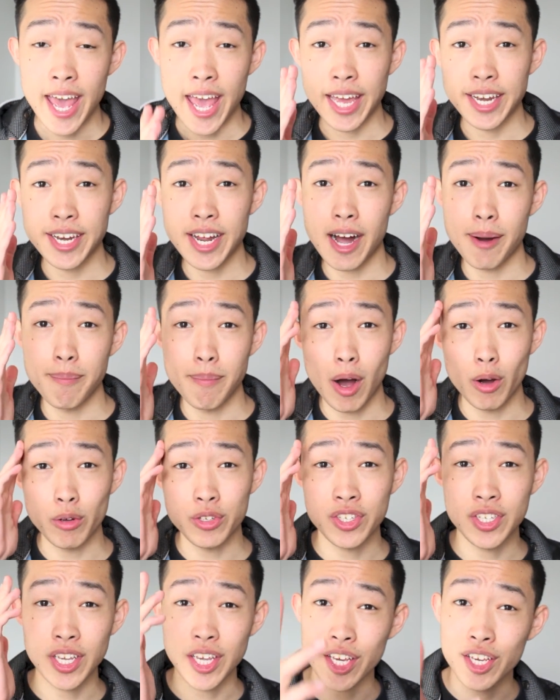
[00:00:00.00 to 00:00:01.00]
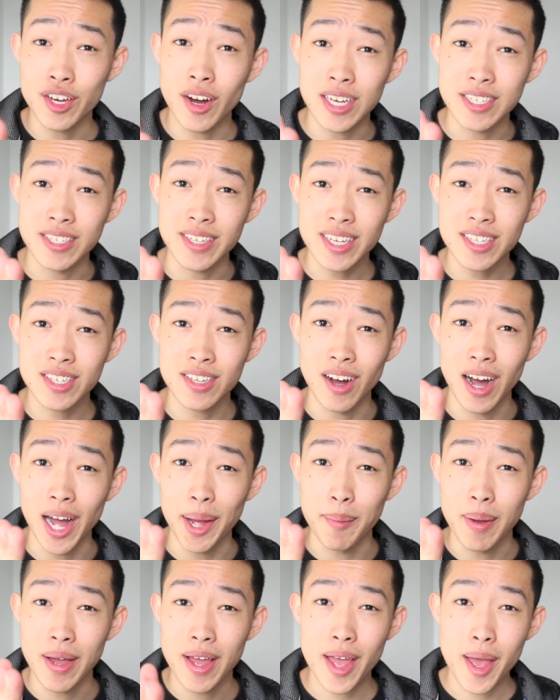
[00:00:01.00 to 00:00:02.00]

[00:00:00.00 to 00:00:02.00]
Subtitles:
And I'll see you guys next time.